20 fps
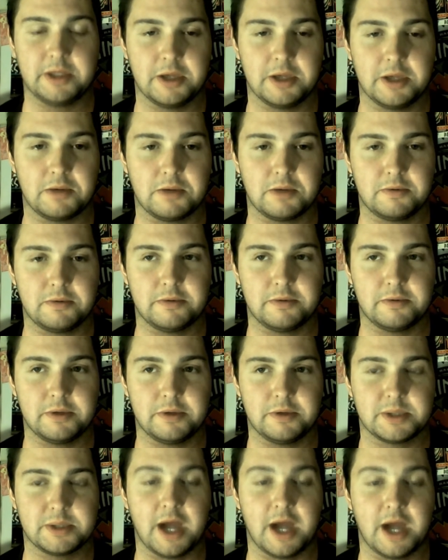
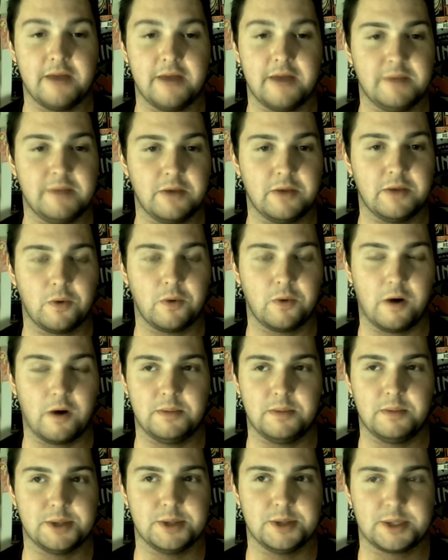the side of me where
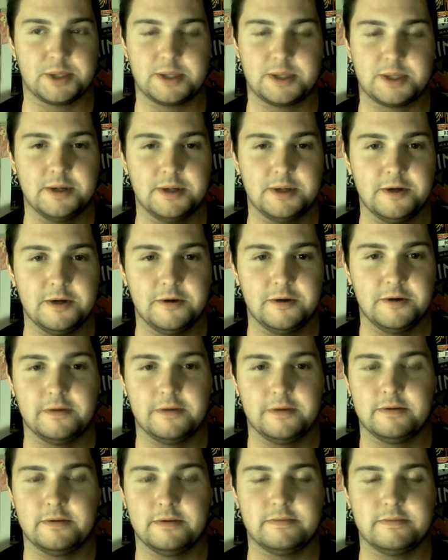I'm just
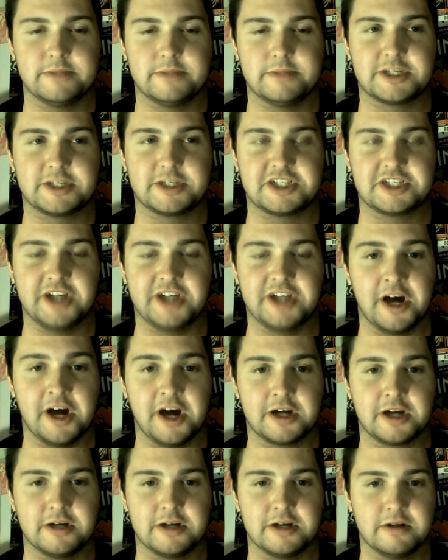
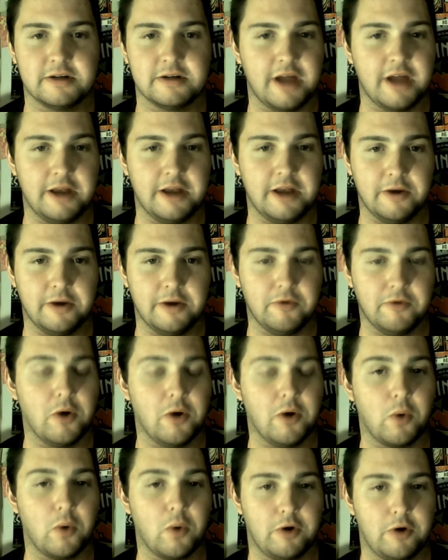stuck and don't
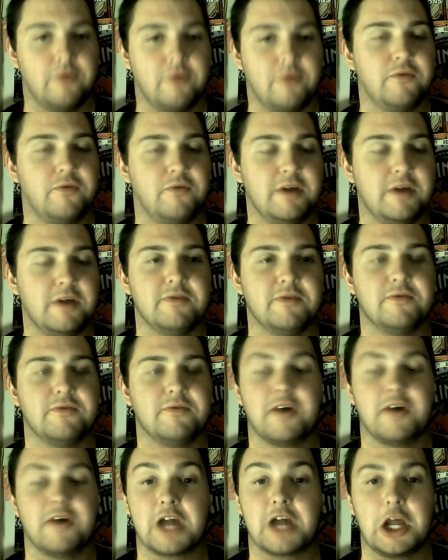know where to
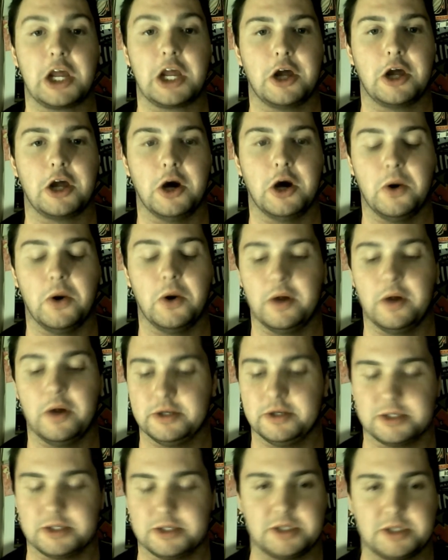even fucking go
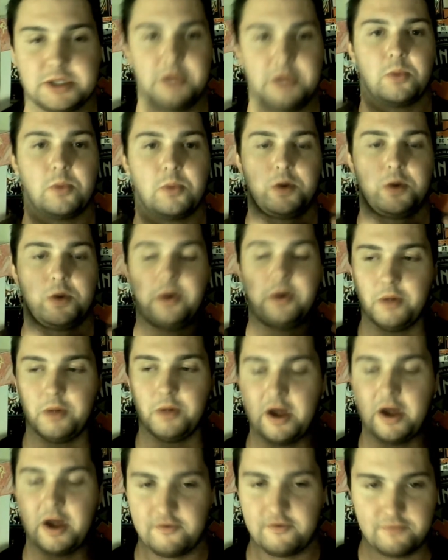and just see the
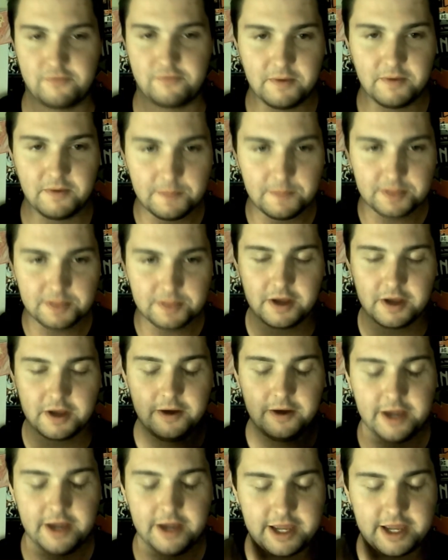real life
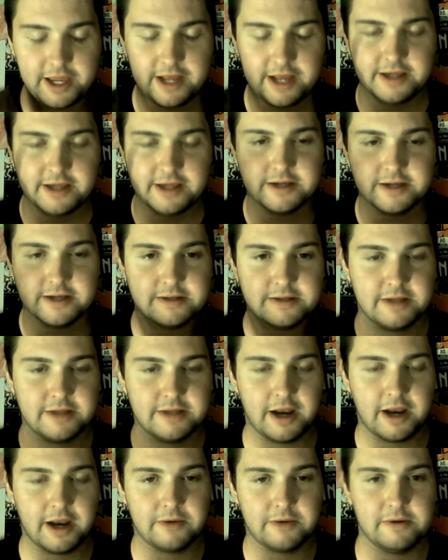idiot
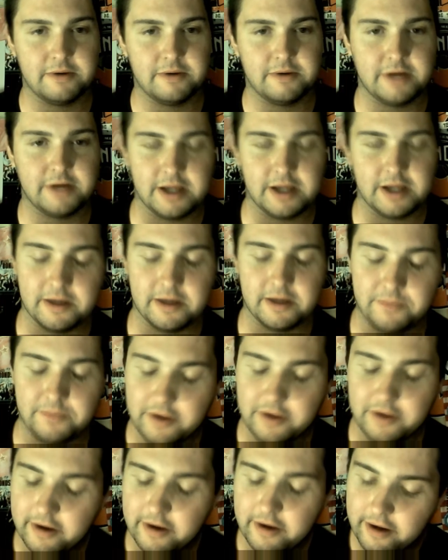that I really am.
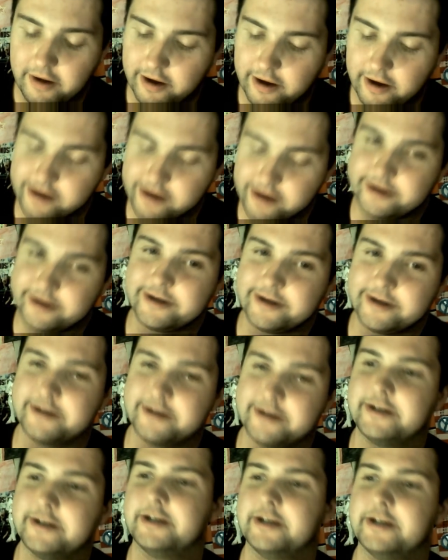
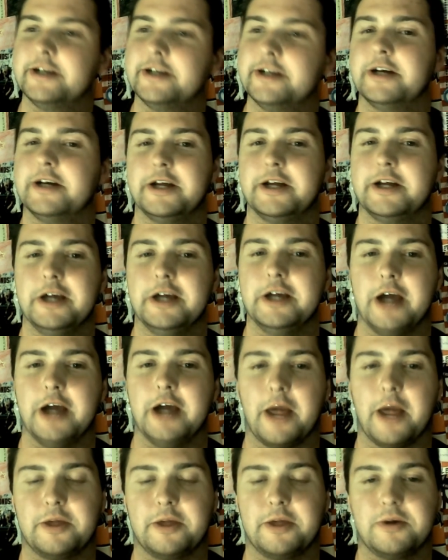
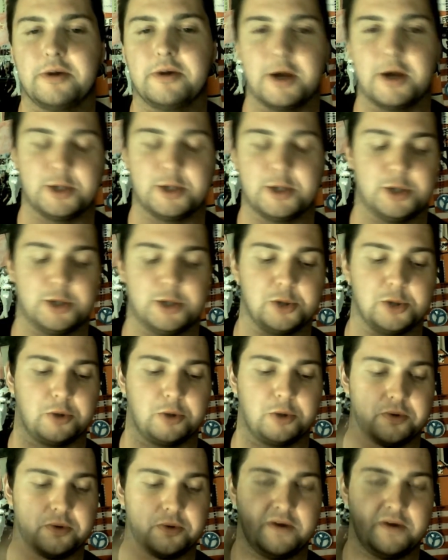I think you guys
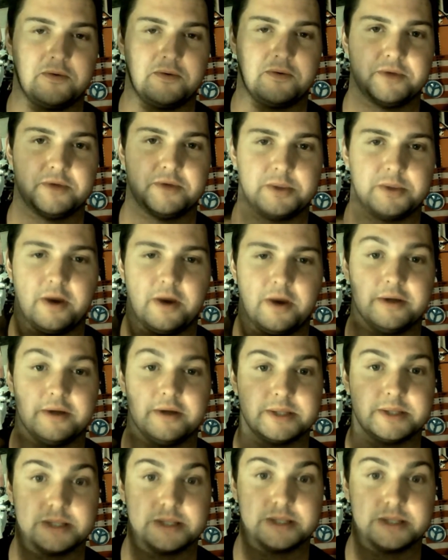deserve every once in a while to